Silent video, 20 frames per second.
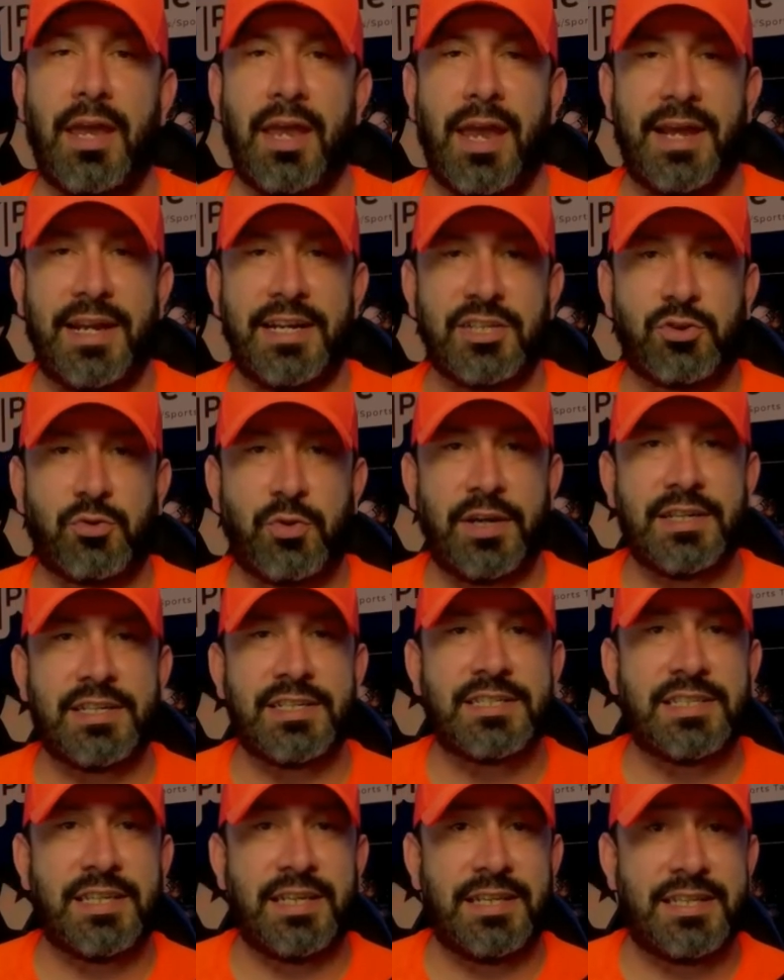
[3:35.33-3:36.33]
And it's great to
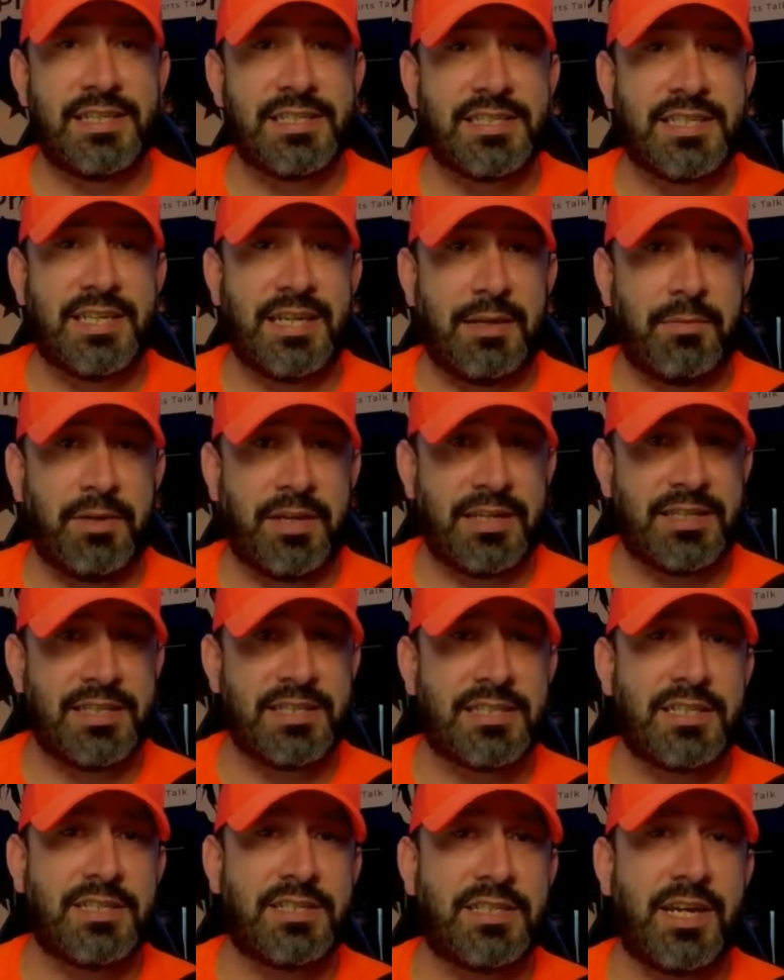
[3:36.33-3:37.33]
see this team get
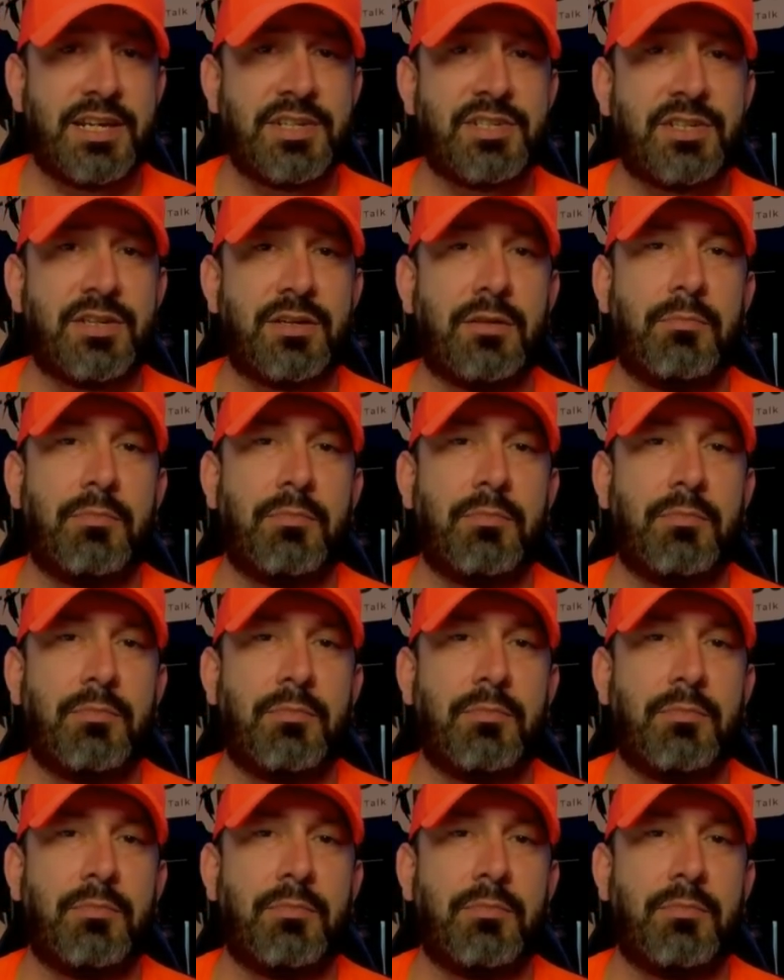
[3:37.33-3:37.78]
this attention,